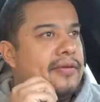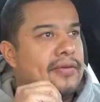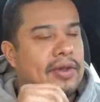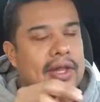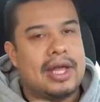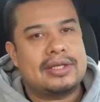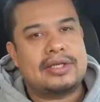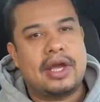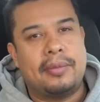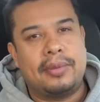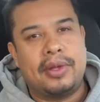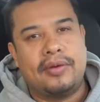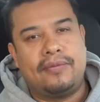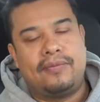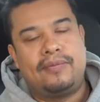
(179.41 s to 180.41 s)
The last
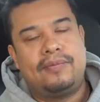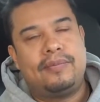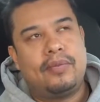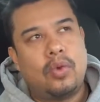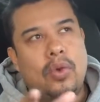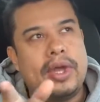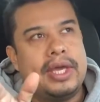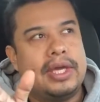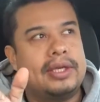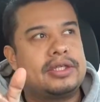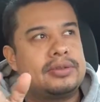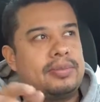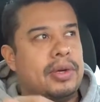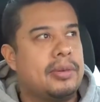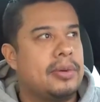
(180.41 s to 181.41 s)
couple of
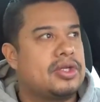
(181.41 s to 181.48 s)
weeks, pretty